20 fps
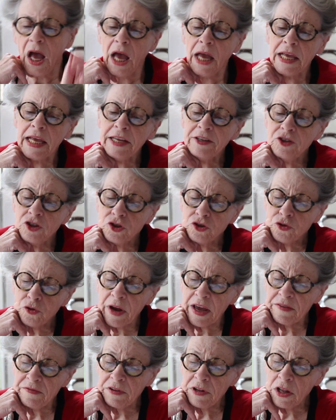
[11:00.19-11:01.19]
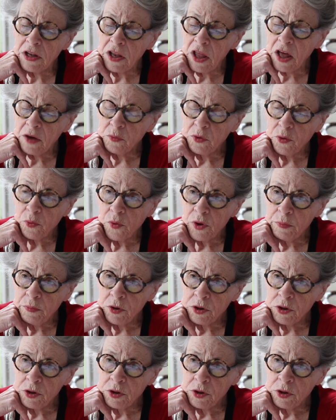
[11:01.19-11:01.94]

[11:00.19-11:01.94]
I got to travel a lot with One